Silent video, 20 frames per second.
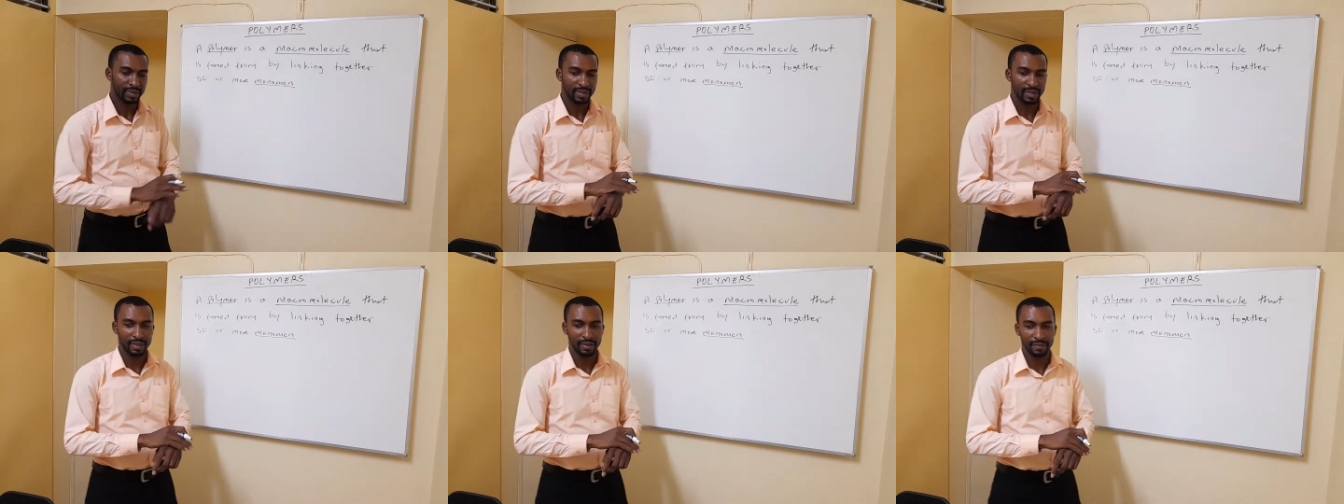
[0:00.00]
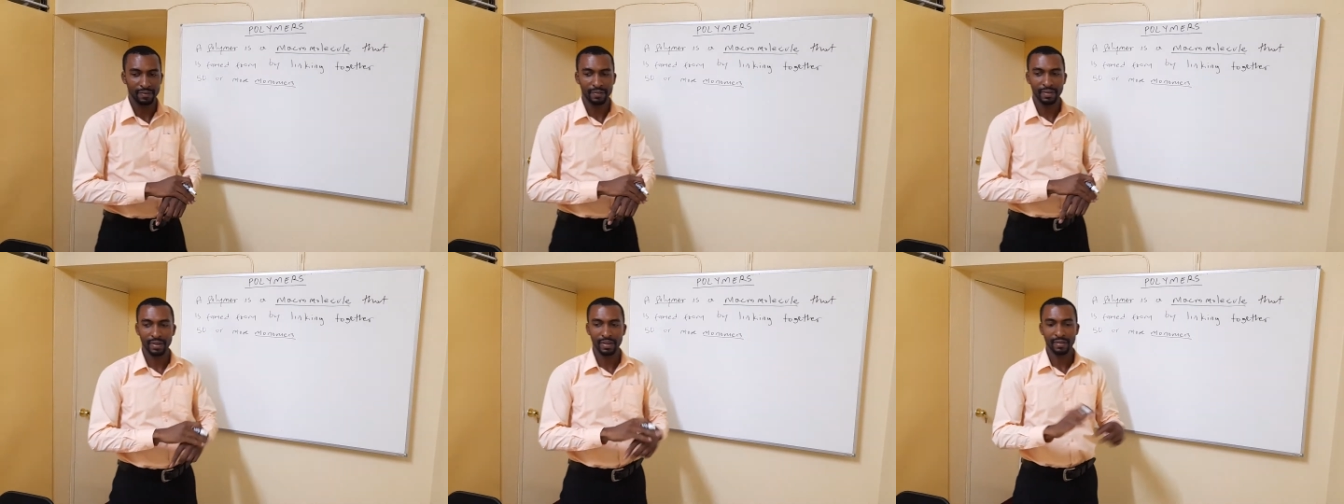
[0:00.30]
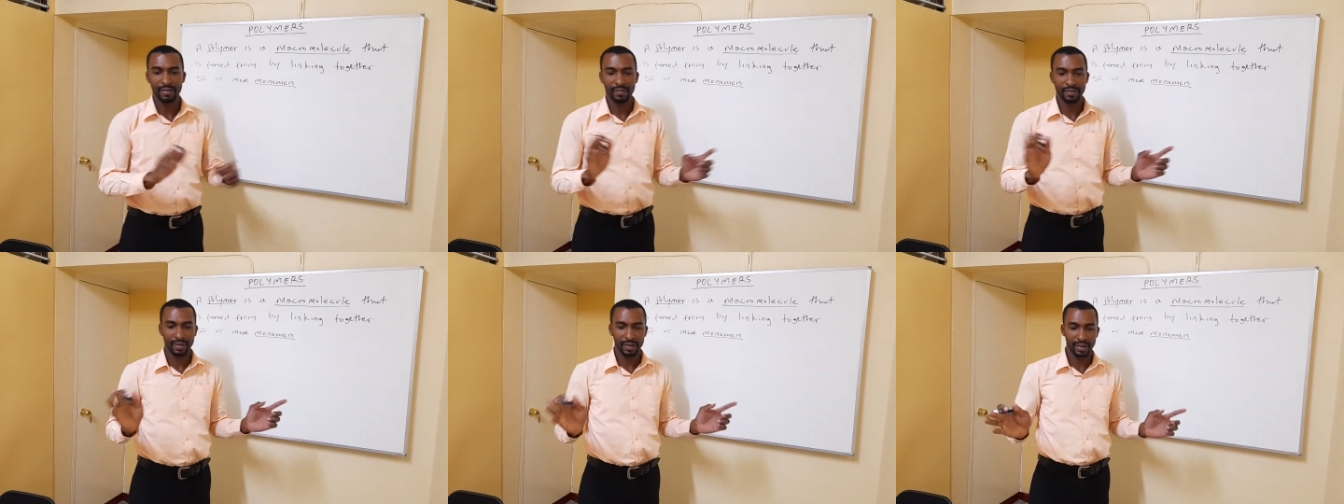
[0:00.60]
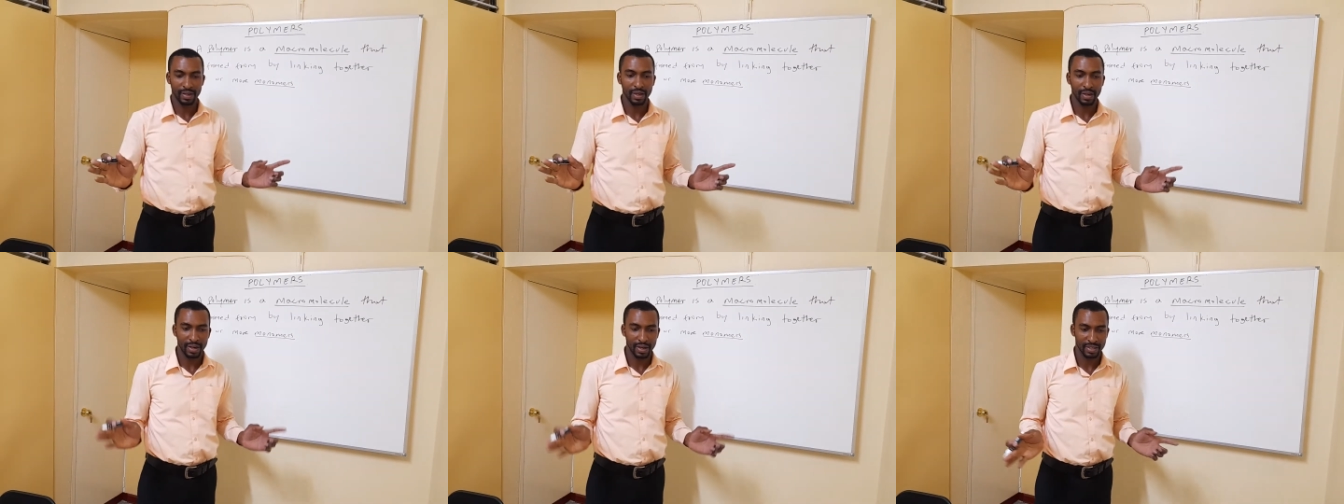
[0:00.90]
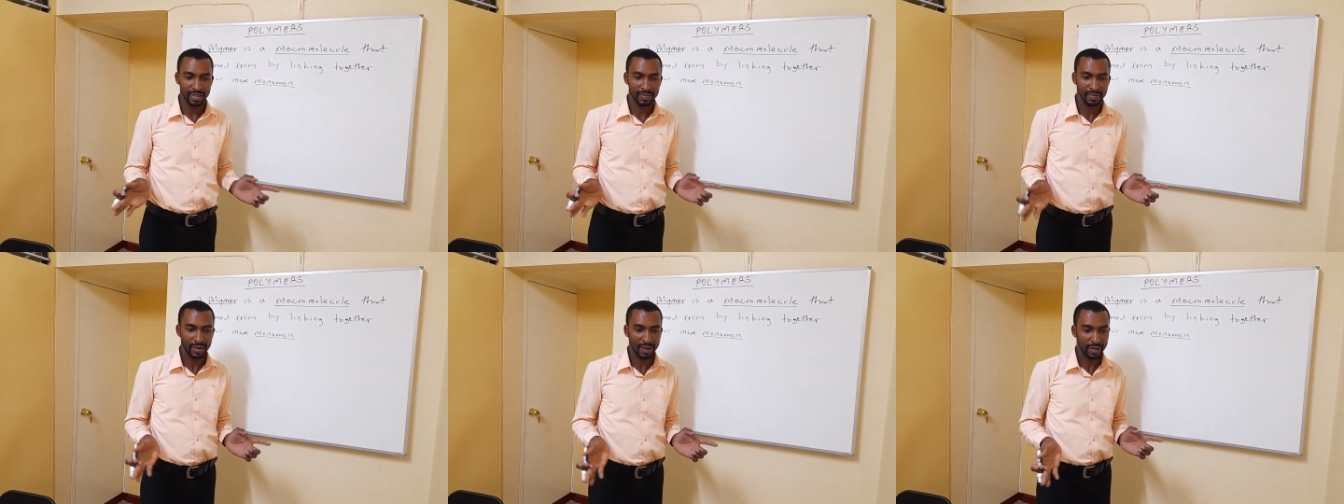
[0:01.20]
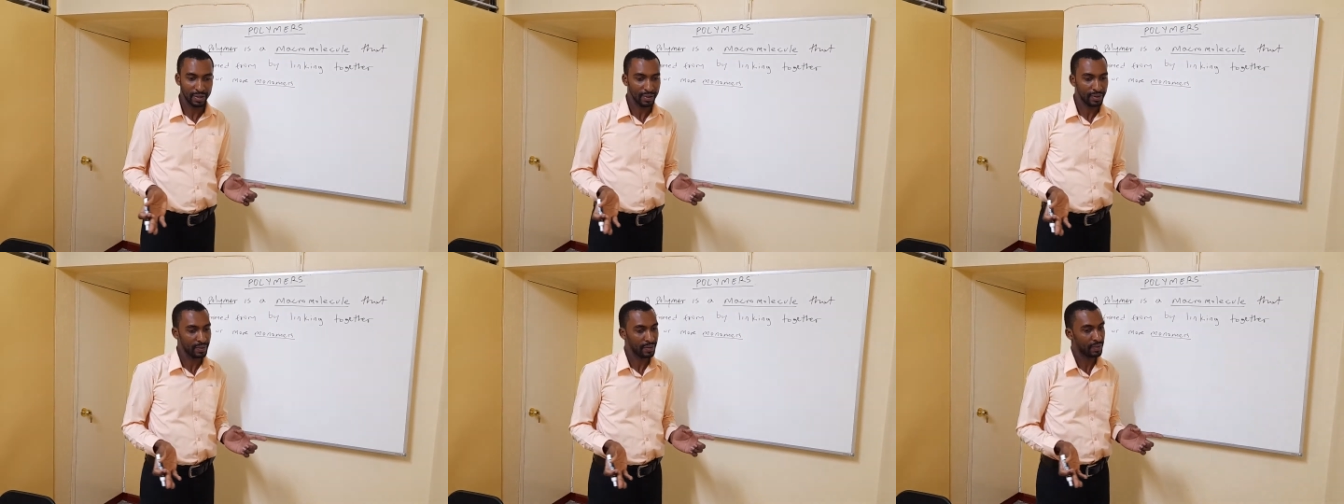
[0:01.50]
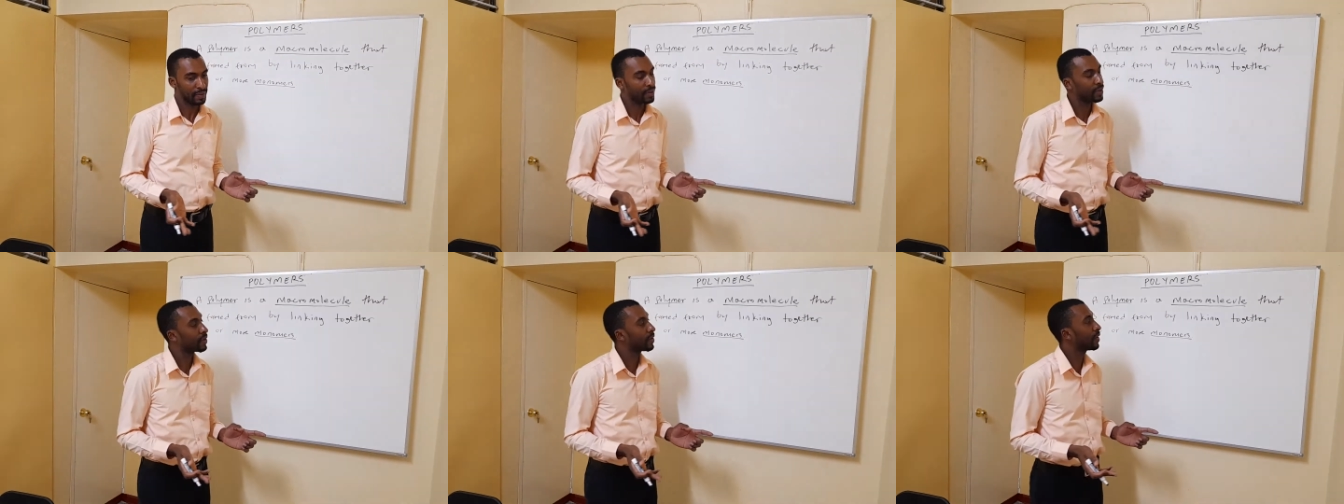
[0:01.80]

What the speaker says: they're a very, very large molecule.